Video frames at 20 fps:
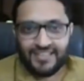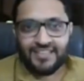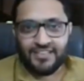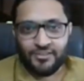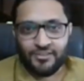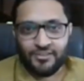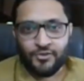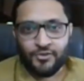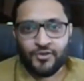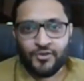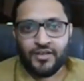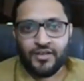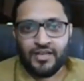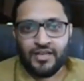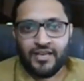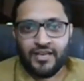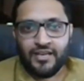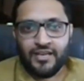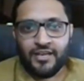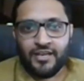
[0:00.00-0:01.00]
you know
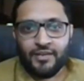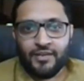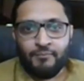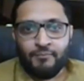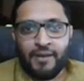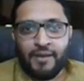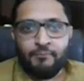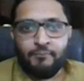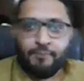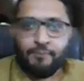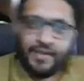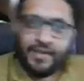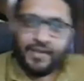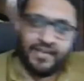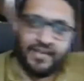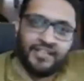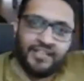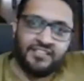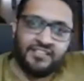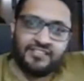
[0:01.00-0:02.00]
my
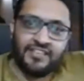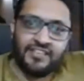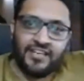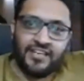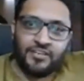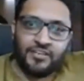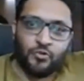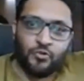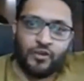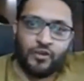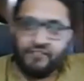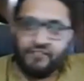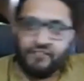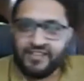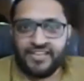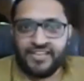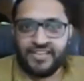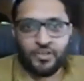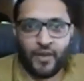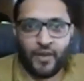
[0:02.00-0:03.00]
parents took away
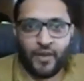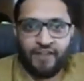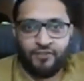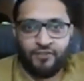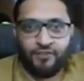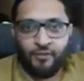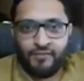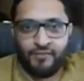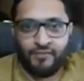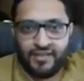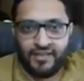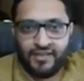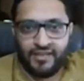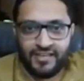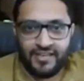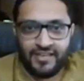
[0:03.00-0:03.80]
that toy from me